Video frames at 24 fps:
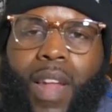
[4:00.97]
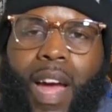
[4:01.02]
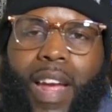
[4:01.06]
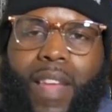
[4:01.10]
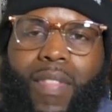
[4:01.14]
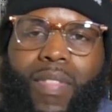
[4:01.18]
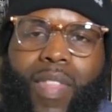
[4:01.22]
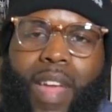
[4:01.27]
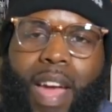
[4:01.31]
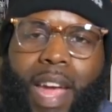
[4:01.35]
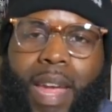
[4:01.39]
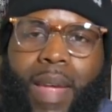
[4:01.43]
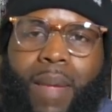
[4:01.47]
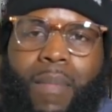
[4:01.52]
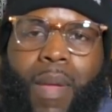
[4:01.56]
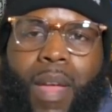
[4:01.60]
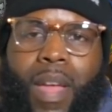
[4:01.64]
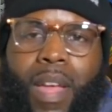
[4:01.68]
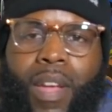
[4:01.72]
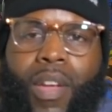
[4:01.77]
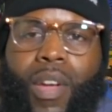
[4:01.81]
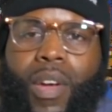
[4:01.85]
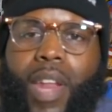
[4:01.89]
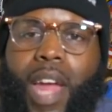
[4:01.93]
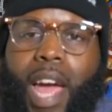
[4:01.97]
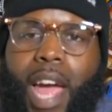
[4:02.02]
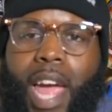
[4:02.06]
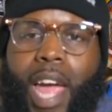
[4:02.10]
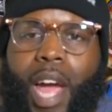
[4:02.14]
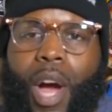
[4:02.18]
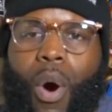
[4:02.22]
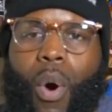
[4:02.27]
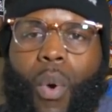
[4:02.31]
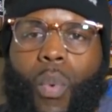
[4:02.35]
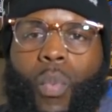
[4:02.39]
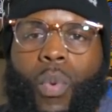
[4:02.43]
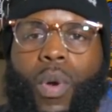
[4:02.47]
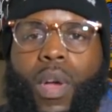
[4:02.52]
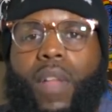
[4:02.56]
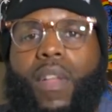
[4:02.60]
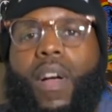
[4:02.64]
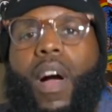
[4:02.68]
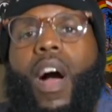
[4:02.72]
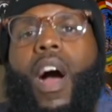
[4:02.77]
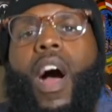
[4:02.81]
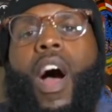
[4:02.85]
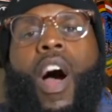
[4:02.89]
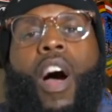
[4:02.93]
like they could have helped
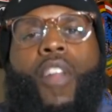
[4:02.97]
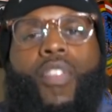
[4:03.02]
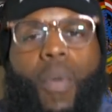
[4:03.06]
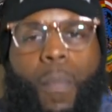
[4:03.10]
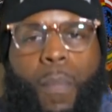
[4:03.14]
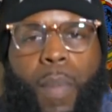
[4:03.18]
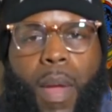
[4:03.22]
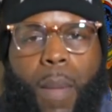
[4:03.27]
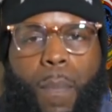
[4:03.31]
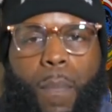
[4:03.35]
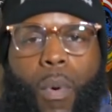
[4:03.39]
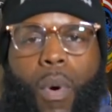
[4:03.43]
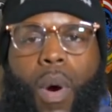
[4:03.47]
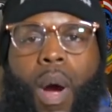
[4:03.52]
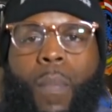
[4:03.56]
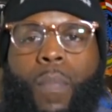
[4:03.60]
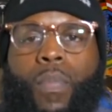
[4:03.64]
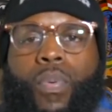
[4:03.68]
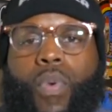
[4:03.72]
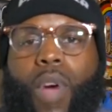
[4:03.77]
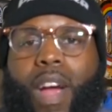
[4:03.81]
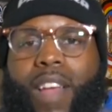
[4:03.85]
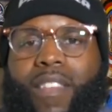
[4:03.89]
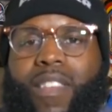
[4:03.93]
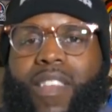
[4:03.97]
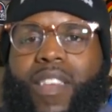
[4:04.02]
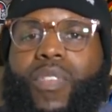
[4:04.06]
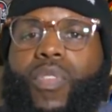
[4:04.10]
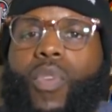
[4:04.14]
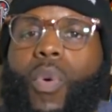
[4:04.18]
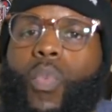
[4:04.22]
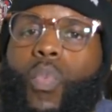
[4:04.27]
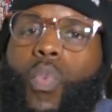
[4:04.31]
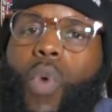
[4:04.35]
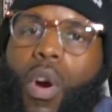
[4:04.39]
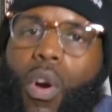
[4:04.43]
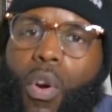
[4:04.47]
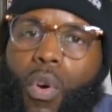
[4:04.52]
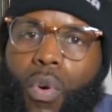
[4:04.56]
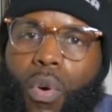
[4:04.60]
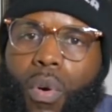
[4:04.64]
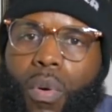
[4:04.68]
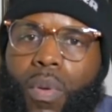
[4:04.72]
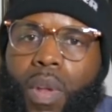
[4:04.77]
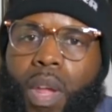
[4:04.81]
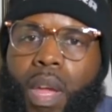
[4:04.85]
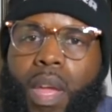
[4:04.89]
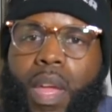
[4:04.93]
with other people oppressing the
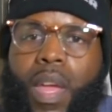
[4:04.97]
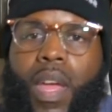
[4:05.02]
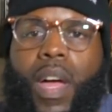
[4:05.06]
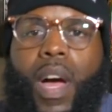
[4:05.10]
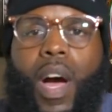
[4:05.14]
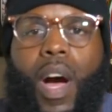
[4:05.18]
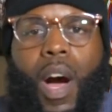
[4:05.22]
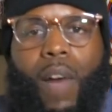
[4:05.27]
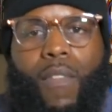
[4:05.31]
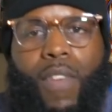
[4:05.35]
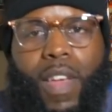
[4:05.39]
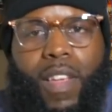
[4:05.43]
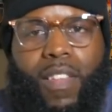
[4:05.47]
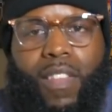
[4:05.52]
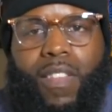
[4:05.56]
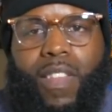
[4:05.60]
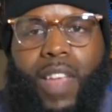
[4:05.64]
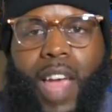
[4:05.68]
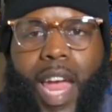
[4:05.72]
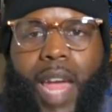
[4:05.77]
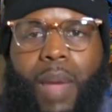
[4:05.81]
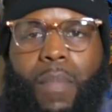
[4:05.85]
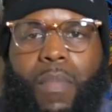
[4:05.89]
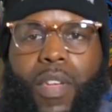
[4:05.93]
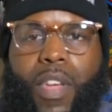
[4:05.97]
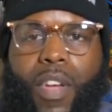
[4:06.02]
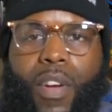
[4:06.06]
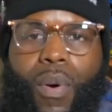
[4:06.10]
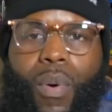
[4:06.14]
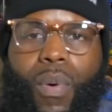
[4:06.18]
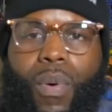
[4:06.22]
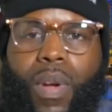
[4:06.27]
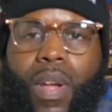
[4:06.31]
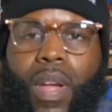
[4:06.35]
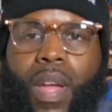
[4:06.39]
world of his same ilk.